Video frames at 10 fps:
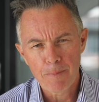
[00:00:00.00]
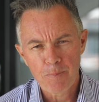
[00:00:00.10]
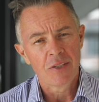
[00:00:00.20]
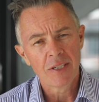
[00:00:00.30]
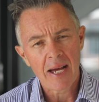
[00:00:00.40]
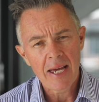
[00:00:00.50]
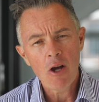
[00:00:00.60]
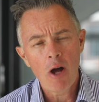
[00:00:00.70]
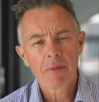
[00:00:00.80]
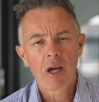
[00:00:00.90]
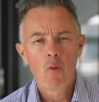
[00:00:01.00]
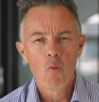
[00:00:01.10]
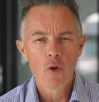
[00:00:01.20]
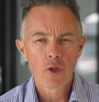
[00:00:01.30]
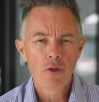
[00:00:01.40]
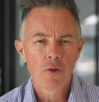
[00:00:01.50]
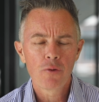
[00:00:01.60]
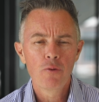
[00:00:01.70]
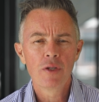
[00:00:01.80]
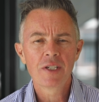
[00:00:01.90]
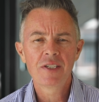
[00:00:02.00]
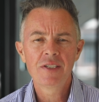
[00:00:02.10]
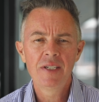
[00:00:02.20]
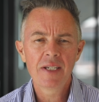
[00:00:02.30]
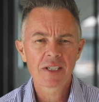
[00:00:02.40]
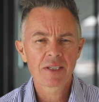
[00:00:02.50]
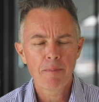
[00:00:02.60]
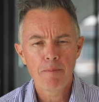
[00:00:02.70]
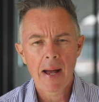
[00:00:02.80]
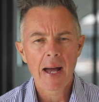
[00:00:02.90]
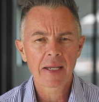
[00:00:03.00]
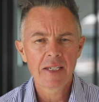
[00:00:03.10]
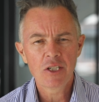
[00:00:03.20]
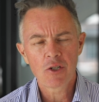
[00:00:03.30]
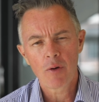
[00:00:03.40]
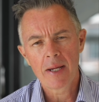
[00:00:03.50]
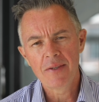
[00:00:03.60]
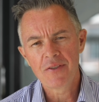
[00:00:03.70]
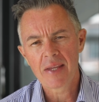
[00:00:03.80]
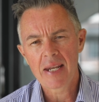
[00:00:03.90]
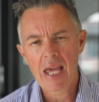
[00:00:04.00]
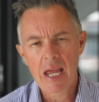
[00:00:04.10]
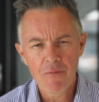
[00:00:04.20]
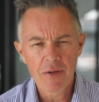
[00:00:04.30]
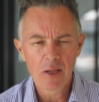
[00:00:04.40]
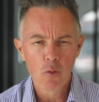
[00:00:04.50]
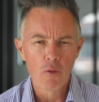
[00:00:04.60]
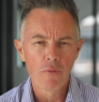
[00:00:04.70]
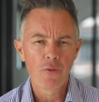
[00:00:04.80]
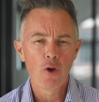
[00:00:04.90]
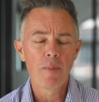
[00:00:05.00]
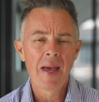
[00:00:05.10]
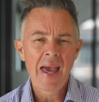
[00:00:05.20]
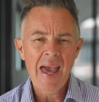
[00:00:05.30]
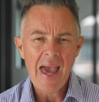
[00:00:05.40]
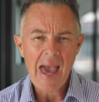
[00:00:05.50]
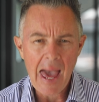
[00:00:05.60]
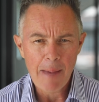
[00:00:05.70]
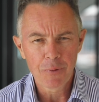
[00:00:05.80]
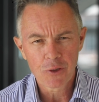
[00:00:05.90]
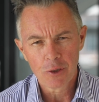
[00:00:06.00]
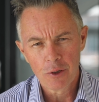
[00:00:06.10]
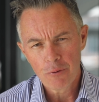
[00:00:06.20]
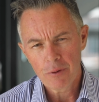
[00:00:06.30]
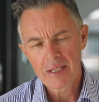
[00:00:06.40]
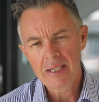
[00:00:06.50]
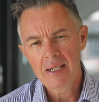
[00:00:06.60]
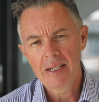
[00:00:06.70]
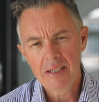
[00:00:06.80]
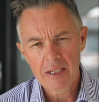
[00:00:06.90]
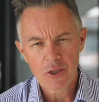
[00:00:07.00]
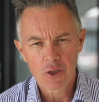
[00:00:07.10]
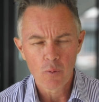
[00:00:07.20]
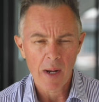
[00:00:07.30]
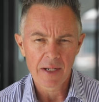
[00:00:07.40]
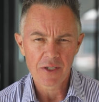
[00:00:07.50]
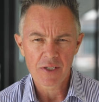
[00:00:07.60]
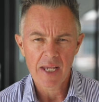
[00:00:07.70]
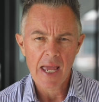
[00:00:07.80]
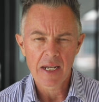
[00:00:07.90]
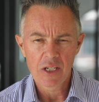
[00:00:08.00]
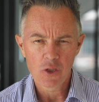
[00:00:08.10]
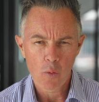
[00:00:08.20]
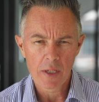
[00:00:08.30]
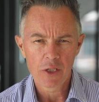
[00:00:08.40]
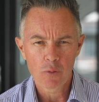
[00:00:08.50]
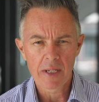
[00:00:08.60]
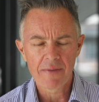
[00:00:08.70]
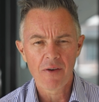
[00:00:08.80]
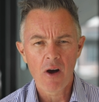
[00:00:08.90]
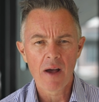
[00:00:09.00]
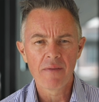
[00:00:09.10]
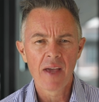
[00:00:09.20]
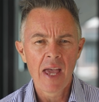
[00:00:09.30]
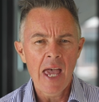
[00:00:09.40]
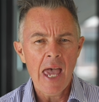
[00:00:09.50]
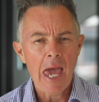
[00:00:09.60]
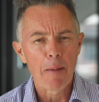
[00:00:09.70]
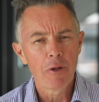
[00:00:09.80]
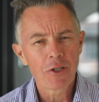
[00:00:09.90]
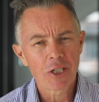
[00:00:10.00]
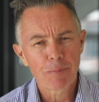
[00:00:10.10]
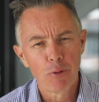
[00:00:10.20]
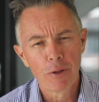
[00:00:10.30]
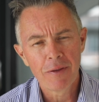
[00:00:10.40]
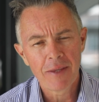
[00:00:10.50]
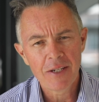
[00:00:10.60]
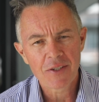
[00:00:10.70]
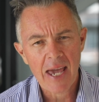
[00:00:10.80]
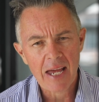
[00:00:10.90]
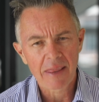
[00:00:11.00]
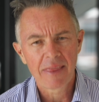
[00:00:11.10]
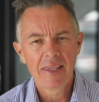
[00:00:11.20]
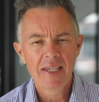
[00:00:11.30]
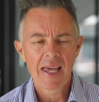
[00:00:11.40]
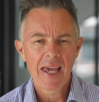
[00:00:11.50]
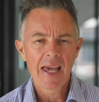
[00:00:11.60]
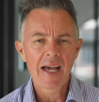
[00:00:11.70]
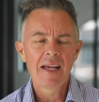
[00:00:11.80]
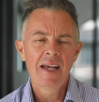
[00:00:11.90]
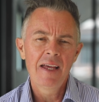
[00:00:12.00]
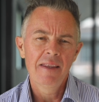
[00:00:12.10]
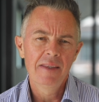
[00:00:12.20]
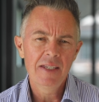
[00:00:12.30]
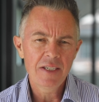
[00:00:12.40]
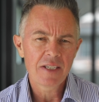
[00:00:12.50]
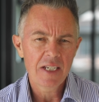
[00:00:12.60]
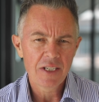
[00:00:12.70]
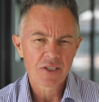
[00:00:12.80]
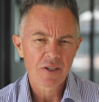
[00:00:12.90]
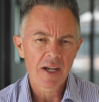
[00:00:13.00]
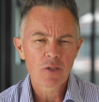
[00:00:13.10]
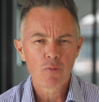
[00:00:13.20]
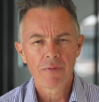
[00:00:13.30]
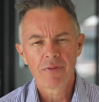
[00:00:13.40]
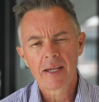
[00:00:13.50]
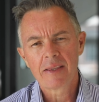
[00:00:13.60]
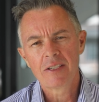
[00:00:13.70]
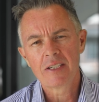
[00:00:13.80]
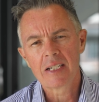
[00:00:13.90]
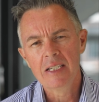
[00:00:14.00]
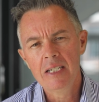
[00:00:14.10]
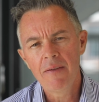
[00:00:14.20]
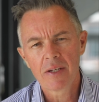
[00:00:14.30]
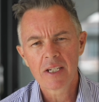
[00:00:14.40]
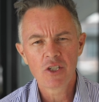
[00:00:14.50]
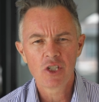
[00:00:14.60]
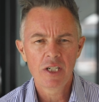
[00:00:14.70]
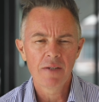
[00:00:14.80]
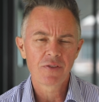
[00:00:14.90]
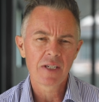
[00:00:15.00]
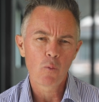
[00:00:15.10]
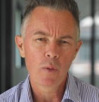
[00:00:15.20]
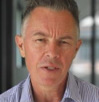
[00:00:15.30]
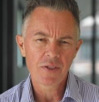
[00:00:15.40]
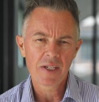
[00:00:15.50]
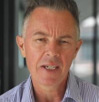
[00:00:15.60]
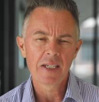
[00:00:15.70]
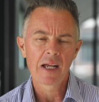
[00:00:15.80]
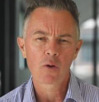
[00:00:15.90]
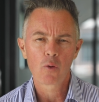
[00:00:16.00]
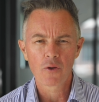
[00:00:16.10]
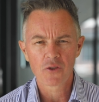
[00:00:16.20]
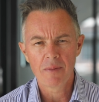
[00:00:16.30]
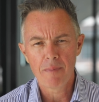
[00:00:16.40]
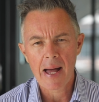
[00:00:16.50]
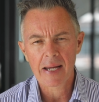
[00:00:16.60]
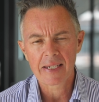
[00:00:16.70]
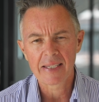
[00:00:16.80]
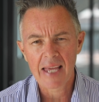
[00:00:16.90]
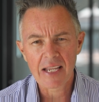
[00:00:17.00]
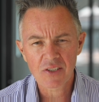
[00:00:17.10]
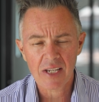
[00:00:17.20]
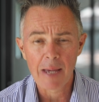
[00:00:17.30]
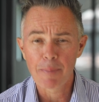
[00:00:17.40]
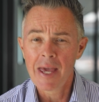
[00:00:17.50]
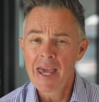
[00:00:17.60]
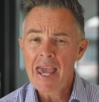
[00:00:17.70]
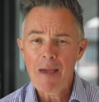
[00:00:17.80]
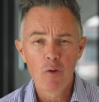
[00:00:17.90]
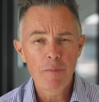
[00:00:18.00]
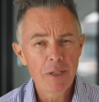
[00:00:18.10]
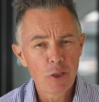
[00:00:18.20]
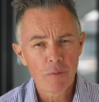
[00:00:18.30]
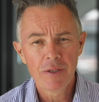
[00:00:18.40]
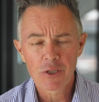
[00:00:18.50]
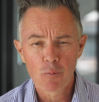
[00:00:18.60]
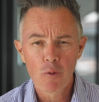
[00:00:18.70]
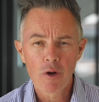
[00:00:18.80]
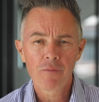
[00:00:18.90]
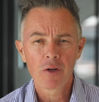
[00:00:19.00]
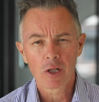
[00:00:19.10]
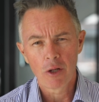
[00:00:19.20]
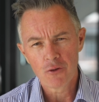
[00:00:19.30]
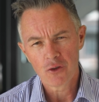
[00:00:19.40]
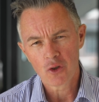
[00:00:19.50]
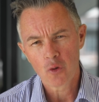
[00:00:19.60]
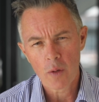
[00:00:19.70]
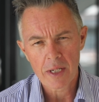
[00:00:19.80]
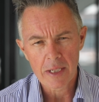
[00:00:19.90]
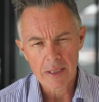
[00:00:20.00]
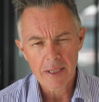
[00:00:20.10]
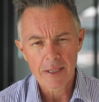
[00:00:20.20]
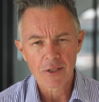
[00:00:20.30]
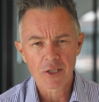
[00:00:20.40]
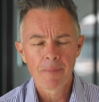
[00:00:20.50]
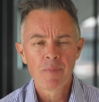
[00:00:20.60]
Today, I'm going to walk you through the 6 marketing trends that every law firm absolutely needs to understand in 2025. And I'm not just pulling these out of thin air. These insights reflect the significant shifts that we're seeing across the marketing landscape. And we've been doing this work for close to 20 years.